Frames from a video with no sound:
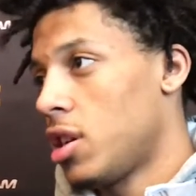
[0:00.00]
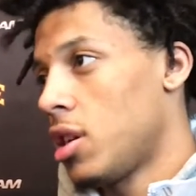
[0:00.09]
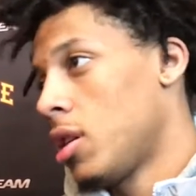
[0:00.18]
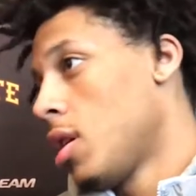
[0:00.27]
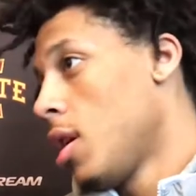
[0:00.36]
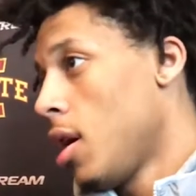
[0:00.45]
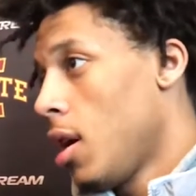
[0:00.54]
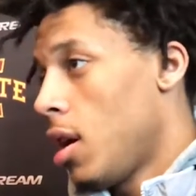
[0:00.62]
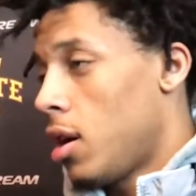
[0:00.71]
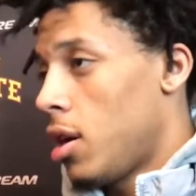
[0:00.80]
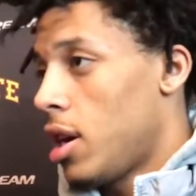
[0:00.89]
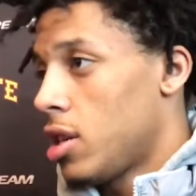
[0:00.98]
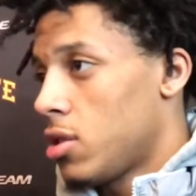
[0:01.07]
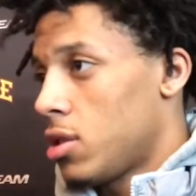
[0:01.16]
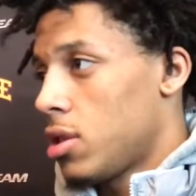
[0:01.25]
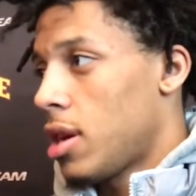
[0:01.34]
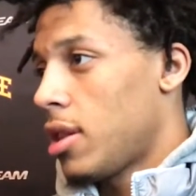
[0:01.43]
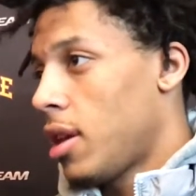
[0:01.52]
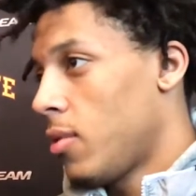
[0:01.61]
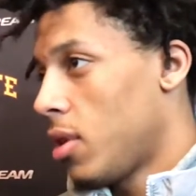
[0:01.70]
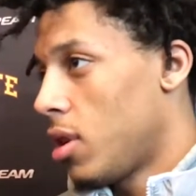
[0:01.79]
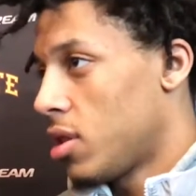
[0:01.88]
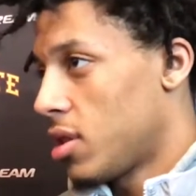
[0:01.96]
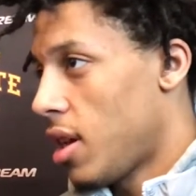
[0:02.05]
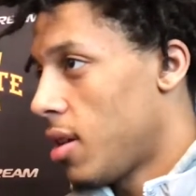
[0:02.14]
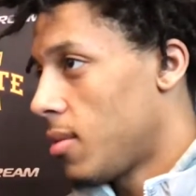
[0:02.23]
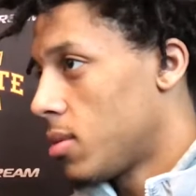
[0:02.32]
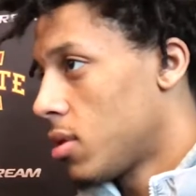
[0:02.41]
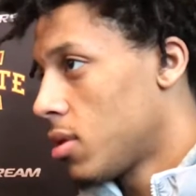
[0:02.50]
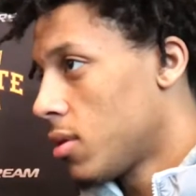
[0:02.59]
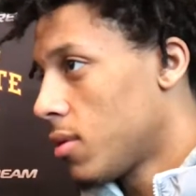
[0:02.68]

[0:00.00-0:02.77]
And that's what I think winning those games.